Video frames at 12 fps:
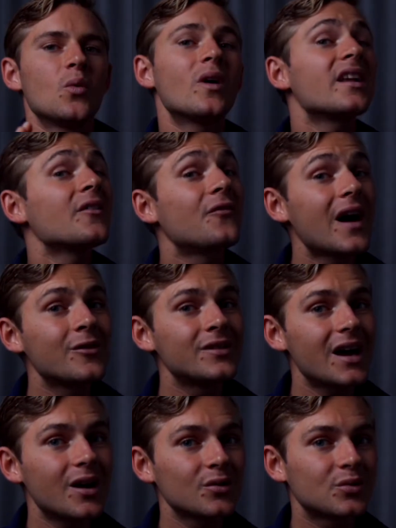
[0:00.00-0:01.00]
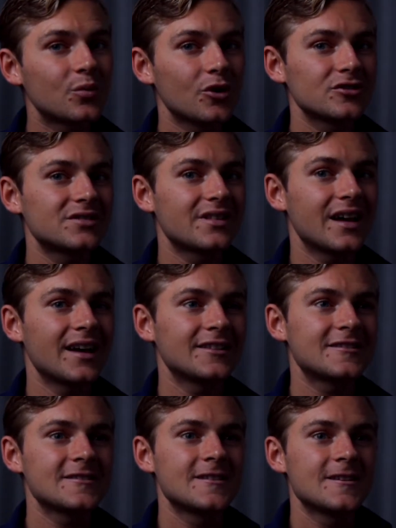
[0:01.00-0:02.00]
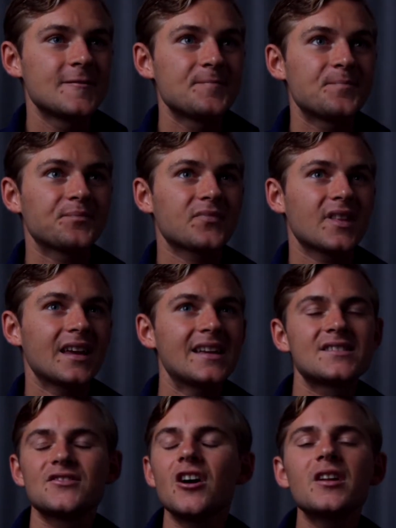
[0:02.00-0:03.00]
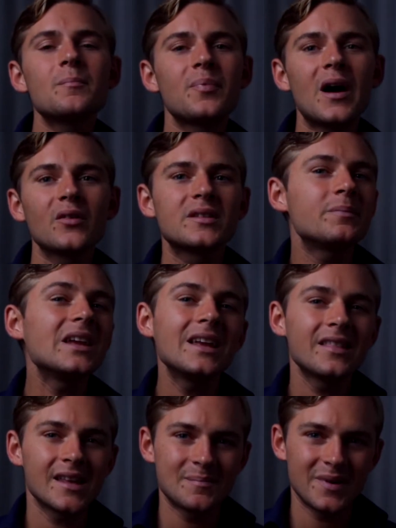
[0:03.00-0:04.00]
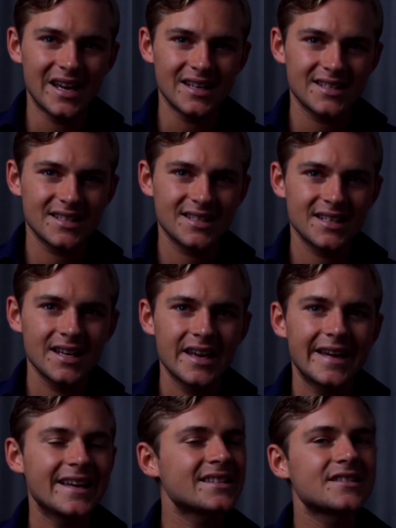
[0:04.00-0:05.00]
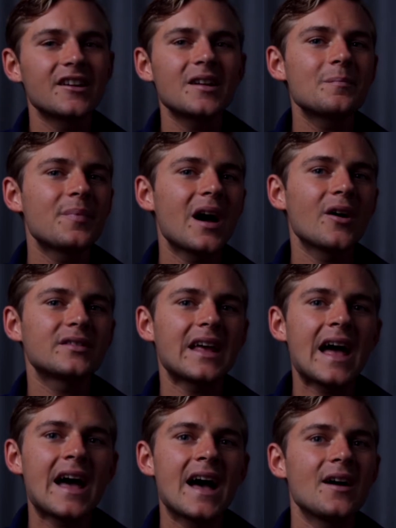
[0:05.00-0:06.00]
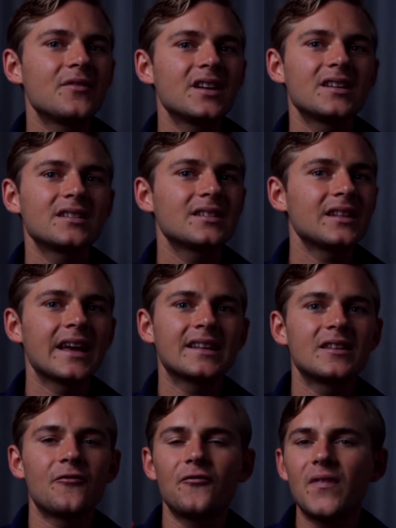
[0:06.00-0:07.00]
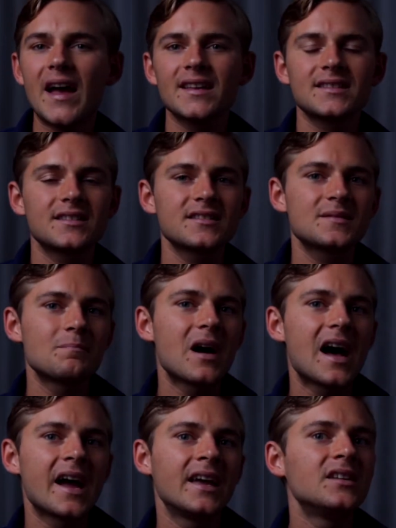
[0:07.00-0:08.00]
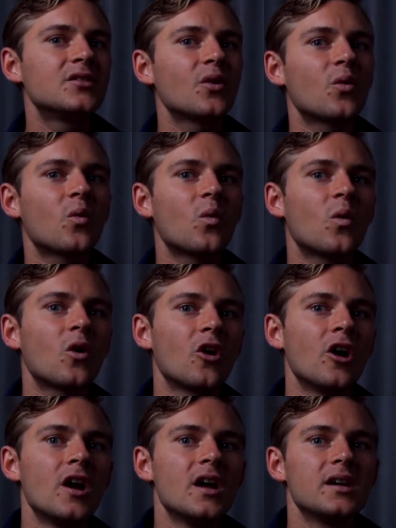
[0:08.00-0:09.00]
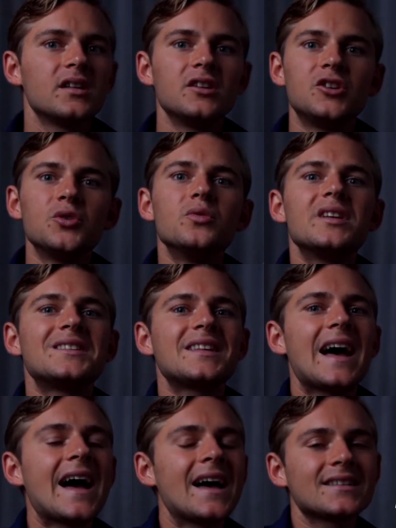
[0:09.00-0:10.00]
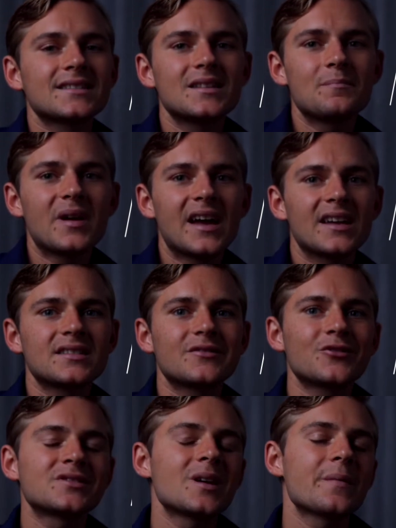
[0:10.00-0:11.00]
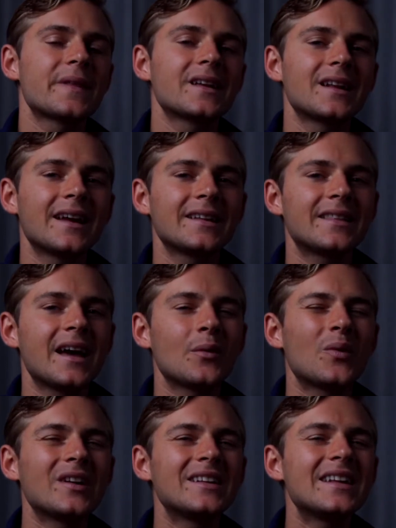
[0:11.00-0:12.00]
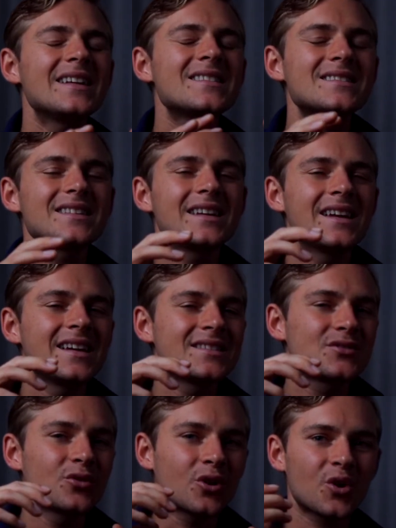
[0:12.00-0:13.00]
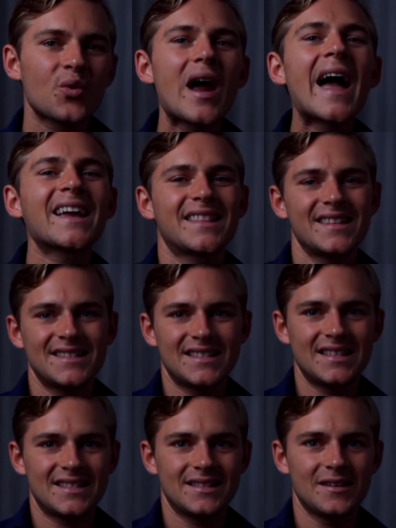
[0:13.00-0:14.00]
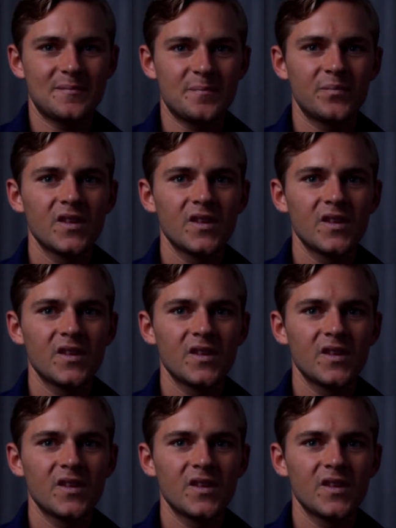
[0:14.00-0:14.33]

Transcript: What I found out was that it's not about being the best. It's not about having like the fastest mind or do the task the best or something like that. What it is to crack the system.